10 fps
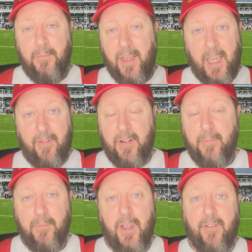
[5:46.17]

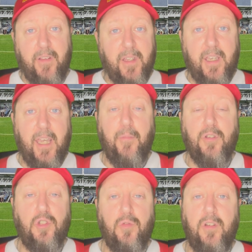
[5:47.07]
Even after the game on
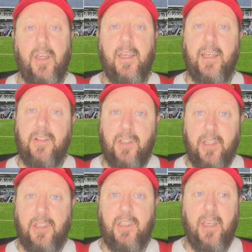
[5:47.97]
Sunday, he
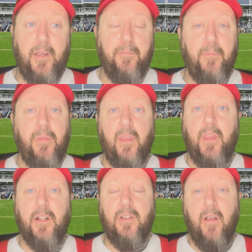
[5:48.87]
did say
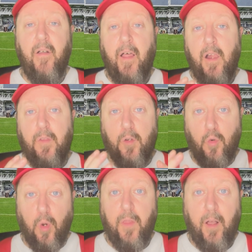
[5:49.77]
that the
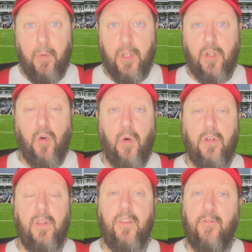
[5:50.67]
goal that we
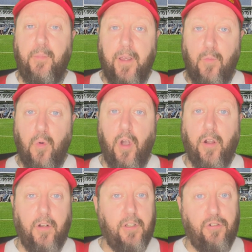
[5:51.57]
scored, they've been
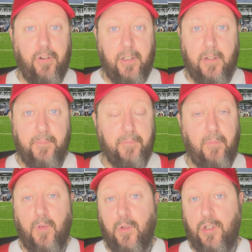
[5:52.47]
working on in training,
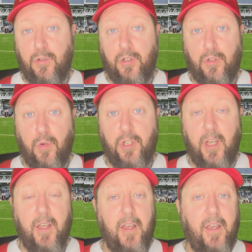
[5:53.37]
which just shows
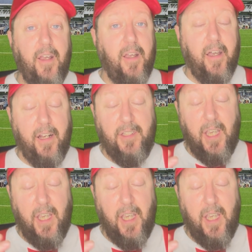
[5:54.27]
you, and it's